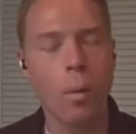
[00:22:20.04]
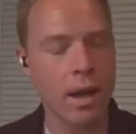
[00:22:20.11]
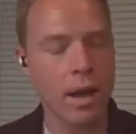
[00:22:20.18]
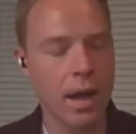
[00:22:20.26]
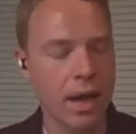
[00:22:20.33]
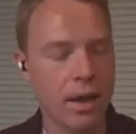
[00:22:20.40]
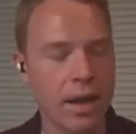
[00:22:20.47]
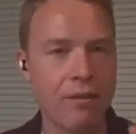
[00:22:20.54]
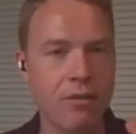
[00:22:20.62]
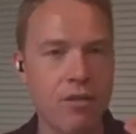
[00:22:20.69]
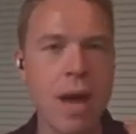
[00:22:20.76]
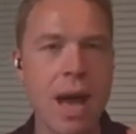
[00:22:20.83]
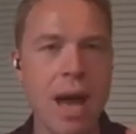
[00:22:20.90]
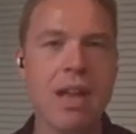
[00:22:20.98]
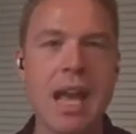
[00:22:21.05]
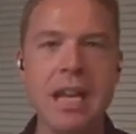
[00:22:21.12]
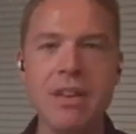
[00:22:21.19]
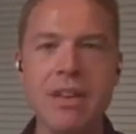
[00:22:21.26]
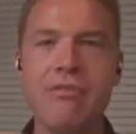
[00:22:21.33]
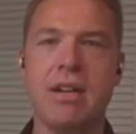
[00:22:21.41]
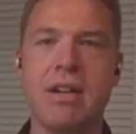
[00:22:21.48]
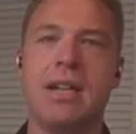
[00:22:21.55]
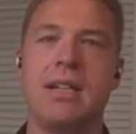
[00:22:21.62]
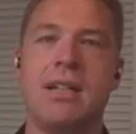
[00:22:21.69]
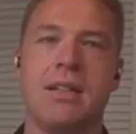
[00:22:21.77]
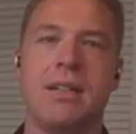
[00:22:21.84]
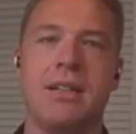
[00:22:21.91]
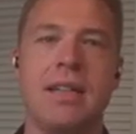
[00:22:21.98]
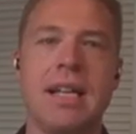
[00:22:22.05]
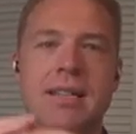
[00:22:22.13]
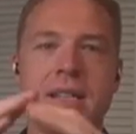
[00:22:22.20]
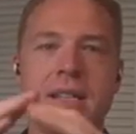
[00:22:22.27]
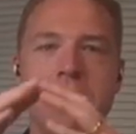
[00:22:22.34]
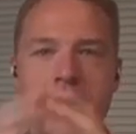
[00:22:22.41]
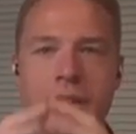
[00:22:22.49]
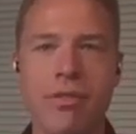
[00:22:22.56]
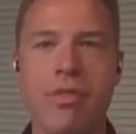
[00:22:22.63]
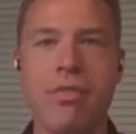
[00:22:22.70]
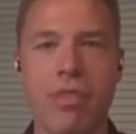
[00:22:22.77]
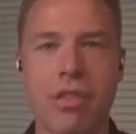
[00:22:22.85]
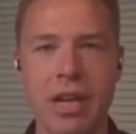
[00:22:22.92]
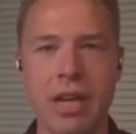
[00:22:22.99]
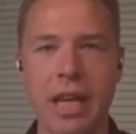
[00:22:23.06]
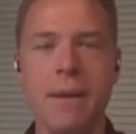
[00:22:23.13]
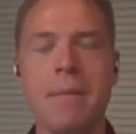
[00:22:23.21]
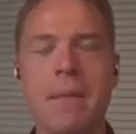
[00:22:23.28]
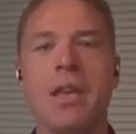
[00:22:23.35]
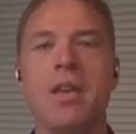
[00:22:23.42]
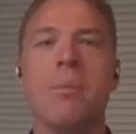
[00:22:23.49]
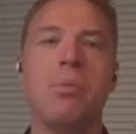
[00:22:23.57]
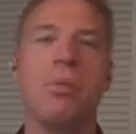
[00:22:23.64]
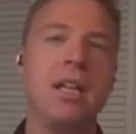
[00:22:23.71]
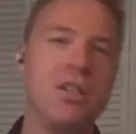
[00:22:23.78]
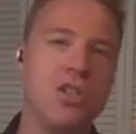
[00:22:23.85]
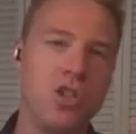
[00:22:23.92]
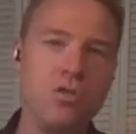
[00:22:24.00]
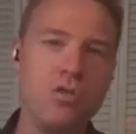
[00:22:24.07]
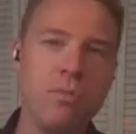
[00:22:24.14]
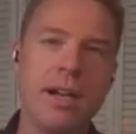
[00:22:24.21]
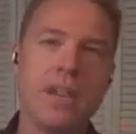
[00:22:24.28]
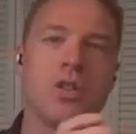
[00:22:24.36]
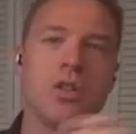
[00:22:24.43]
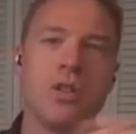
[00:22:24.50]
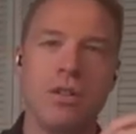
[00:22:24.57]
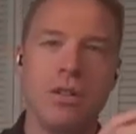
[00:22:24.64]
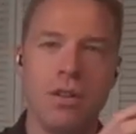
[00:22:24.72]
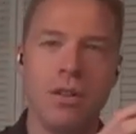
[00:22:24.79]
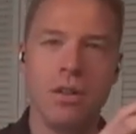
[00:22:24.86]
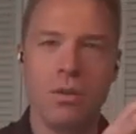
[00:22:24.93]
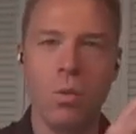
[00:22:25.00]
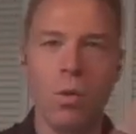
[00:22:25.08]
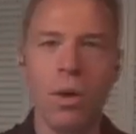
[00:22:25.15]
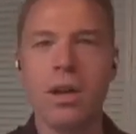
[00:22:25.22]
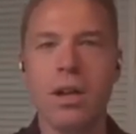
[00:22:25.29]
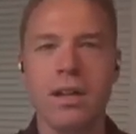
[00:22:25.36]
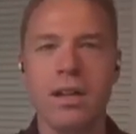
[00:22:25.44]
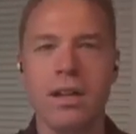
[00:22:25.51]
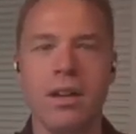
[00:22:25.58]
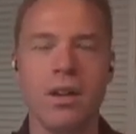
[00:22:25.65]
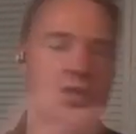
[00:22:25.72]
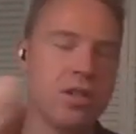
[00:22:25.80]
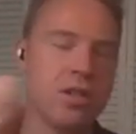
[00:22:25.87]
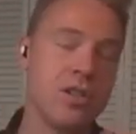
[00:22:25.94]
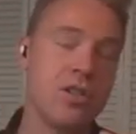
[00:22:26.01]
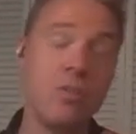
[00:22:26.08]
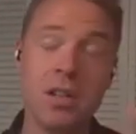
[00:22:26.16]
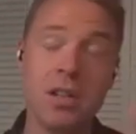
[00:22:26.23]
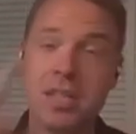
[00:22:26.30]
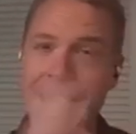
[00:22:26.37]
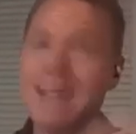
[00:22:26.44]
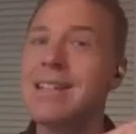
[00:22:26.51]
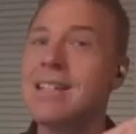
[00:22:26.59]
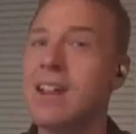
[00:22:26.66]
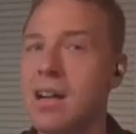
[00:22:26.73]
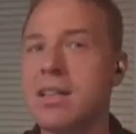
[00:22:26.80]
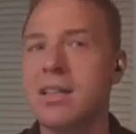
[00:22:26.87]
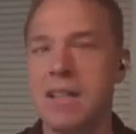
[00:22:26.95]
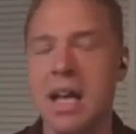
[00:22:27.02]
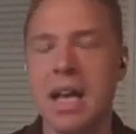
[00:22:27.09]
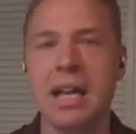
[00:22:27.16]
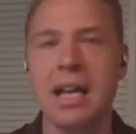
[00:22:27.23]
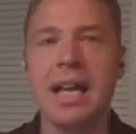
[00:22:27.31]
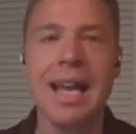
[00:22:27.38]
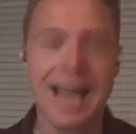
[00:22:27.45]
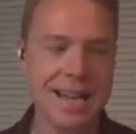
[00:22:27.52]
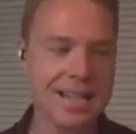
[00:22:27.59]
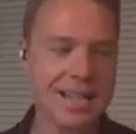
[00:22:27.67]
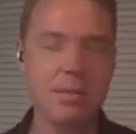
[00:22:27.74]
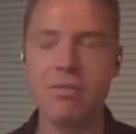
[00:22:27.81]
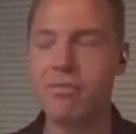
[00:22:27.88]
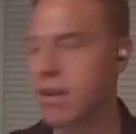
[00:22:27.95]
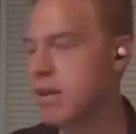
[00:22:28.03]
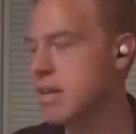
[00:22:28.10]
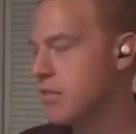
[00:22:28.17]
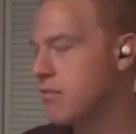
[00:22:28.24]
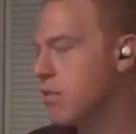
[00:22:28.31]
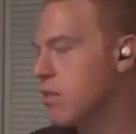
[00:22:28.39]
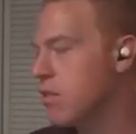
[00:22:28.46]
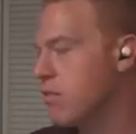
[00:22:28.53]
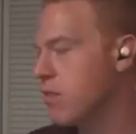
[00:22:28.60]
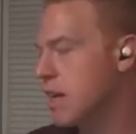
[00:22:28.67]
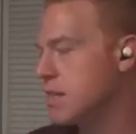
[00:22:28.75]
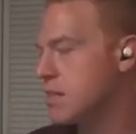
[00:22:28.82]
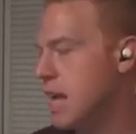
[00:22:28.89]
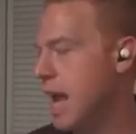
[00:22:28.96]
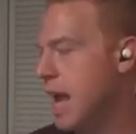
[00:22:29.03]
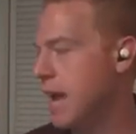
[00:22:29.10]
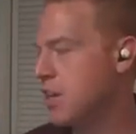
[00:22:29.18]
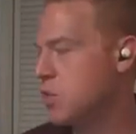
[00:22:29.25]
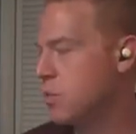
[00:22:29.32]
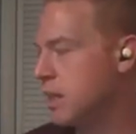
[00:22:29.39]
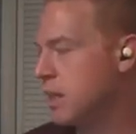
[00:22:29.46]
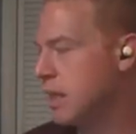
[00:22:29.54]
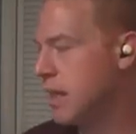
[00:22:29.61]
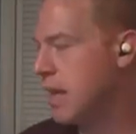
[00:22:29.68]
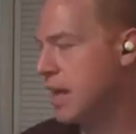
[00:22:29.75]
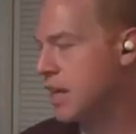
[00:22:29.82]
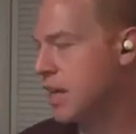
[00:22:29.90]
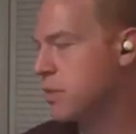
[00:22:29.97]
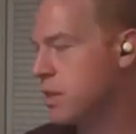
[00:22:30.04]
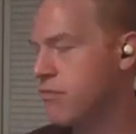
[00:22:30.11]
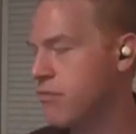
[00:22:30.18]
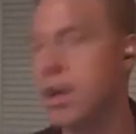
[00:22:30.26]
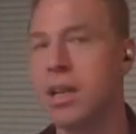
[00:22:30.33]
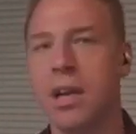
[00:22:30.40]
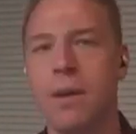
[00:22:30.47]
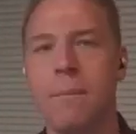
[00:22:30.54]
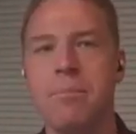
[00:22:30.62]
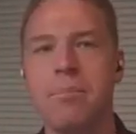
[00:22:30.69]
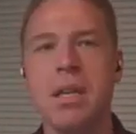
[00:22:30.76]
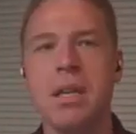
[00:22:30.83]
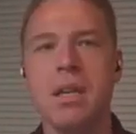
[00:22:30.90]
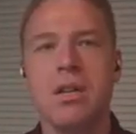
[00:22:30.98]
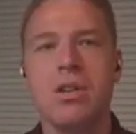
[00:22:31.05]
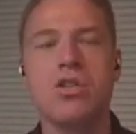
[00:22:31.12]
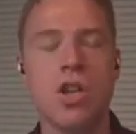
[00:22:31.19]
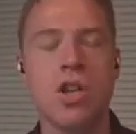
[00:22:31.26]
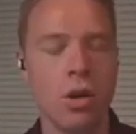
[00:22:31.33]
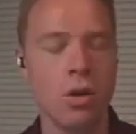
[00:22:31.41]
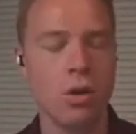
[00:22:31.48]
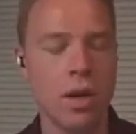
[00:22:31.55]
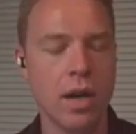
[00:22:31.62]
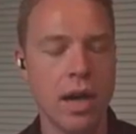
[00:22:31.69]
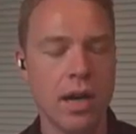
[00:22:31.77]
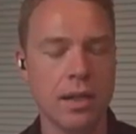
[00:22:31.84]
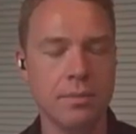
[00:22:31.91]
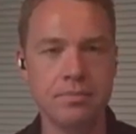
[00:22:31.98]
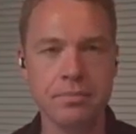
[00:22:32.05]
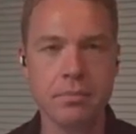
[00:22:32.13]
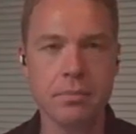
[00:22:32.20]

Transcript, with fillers: uh, if you have any font that's smaller than 30, you're putting too much work or sorry, too much text onto the slide. And it's going to be very difficult for us to actually, actually follow. So um,